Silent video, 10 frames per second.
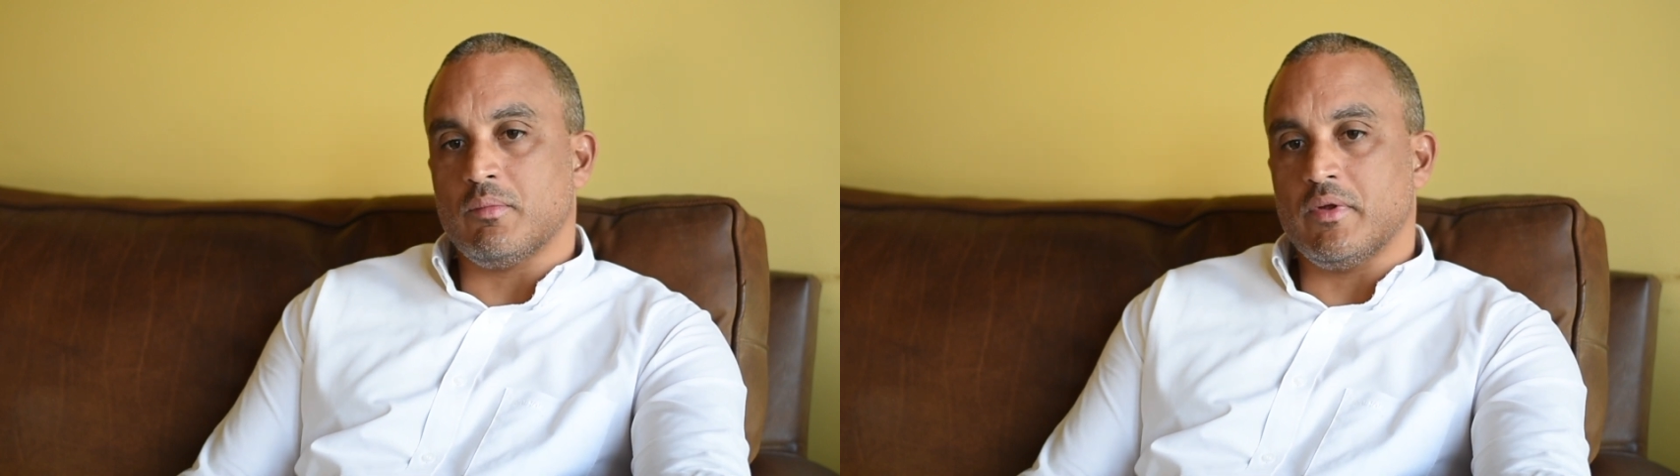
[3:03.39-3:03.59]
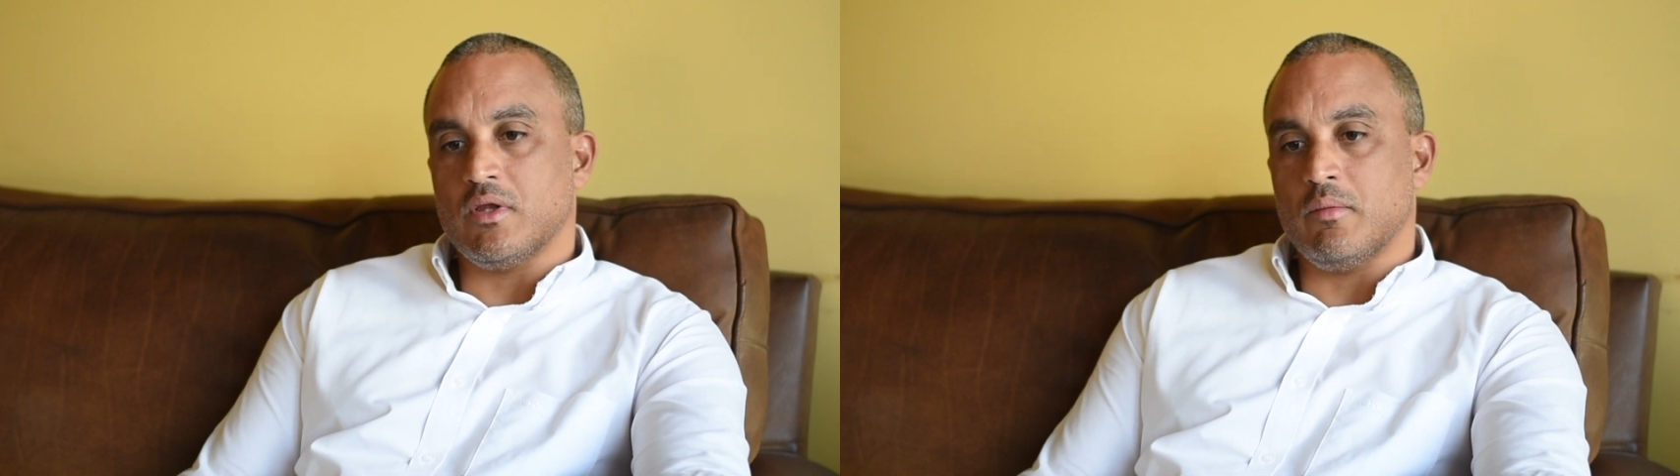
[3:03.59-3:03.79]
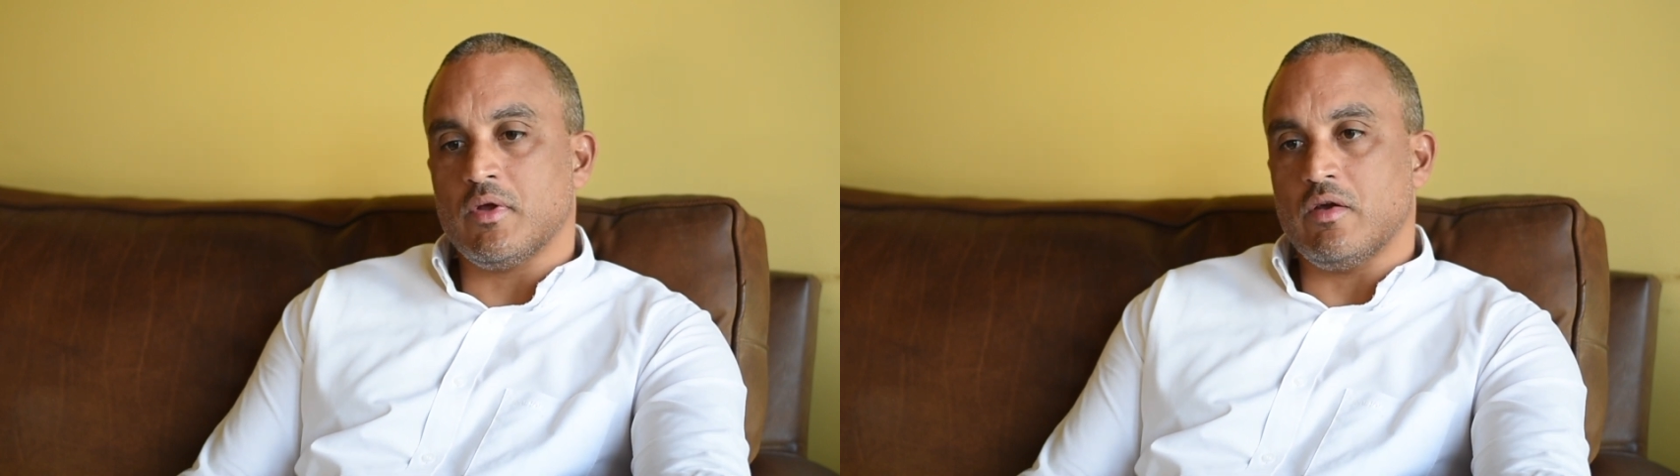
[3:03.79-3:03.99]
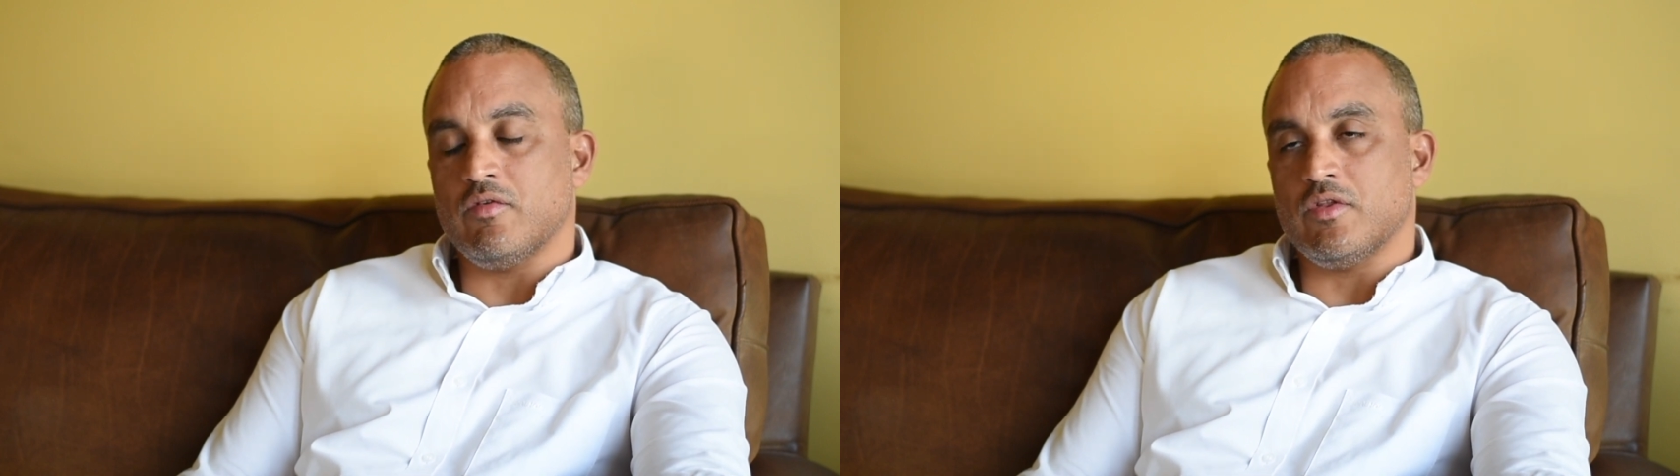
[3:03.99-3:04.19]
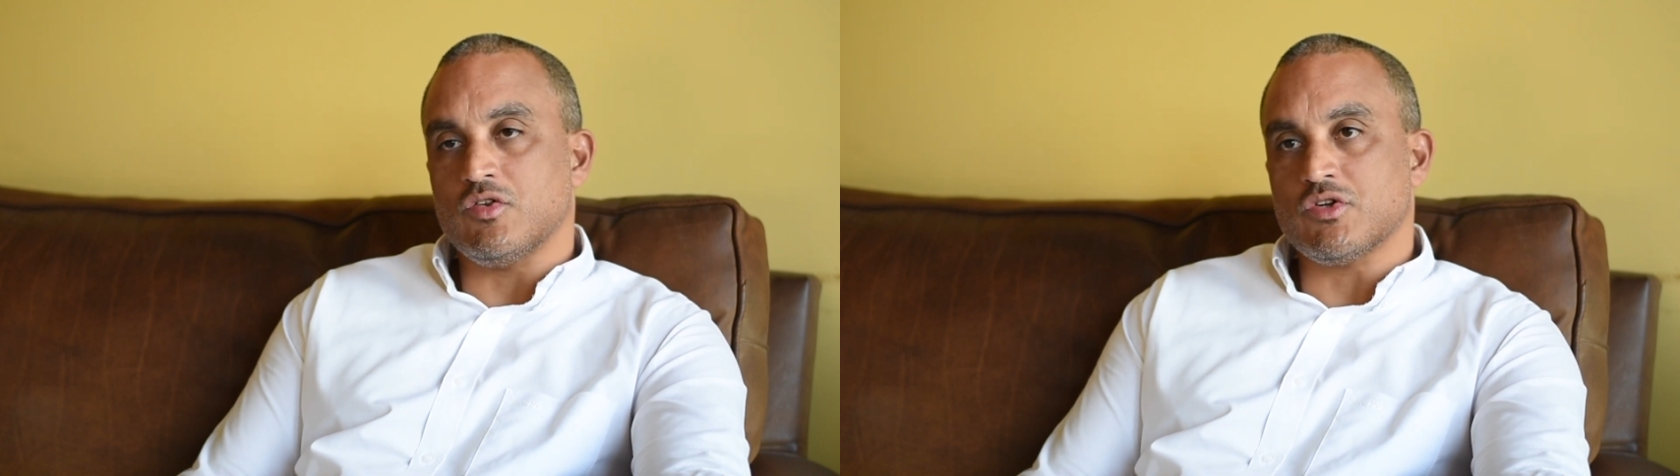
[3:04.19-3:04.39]
pandemic,
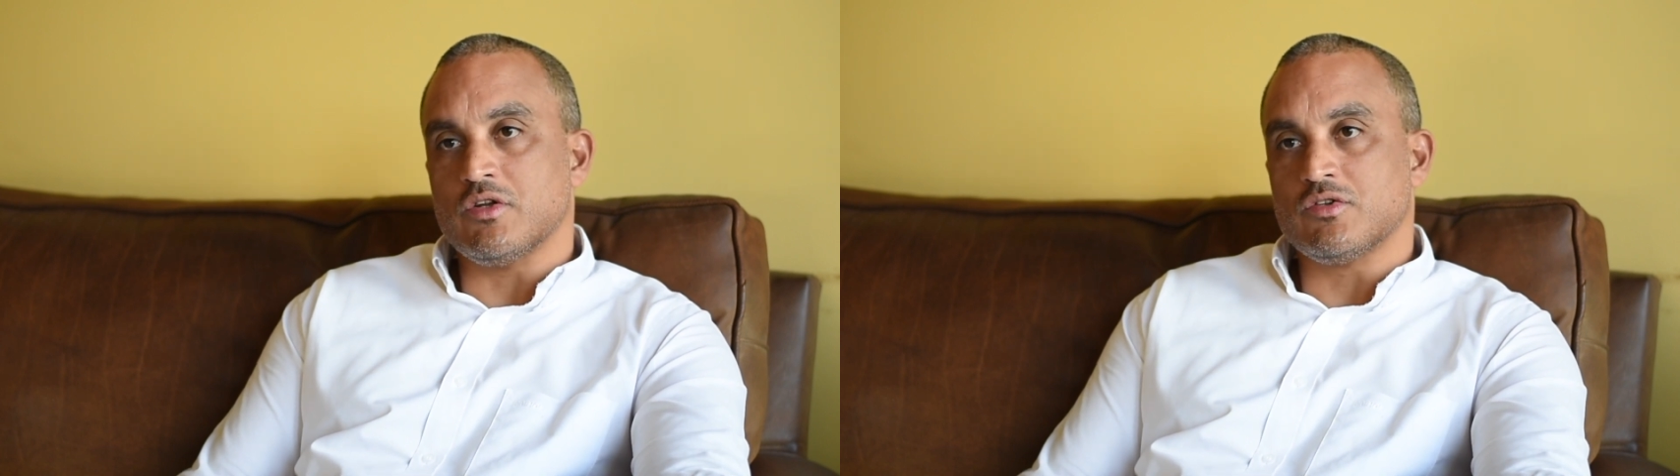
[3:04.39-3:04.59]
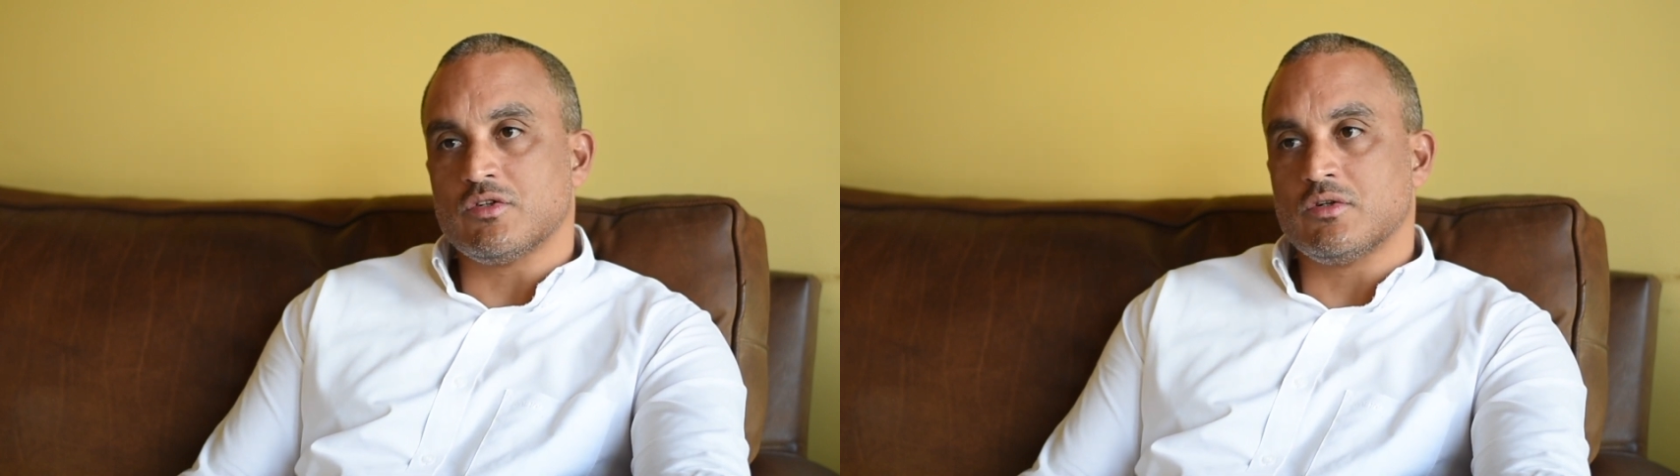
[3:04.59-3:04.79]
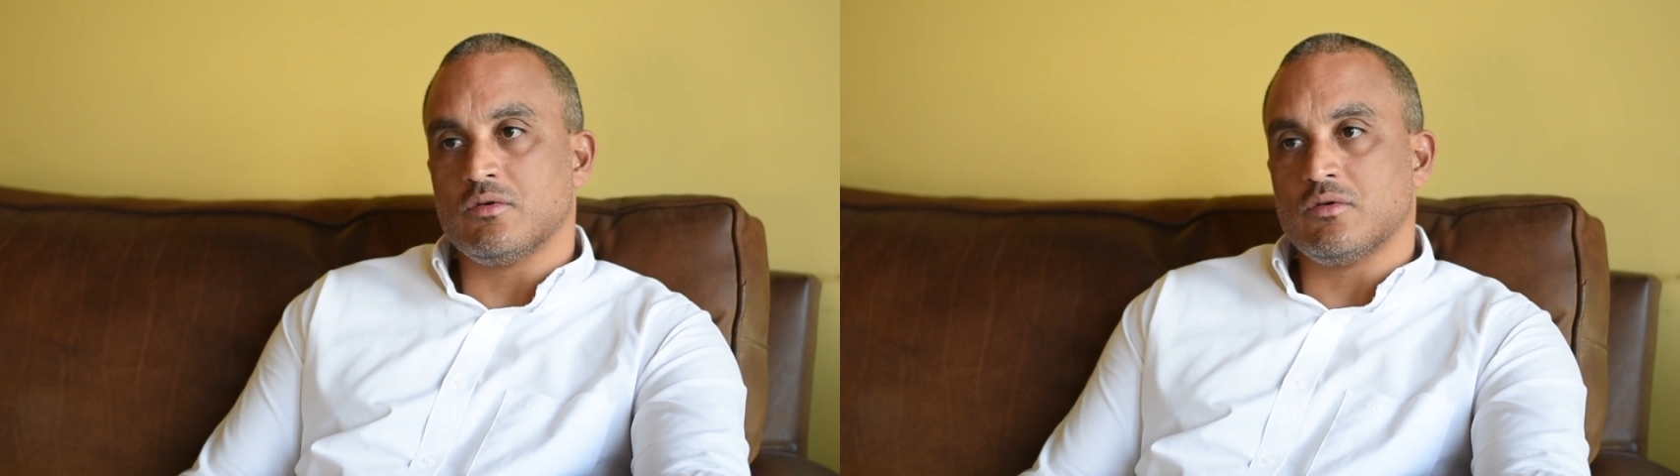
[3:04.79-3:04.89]
everything changed.